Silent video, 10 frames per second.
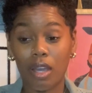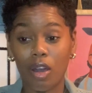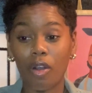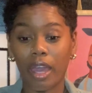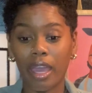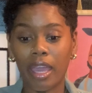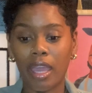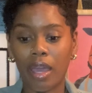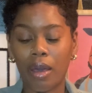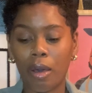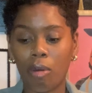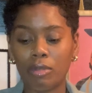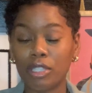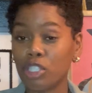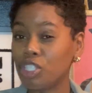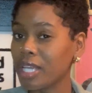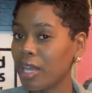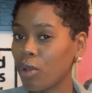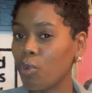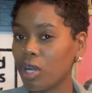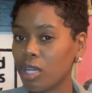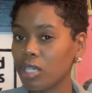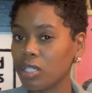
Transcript: okay um, this is shadow work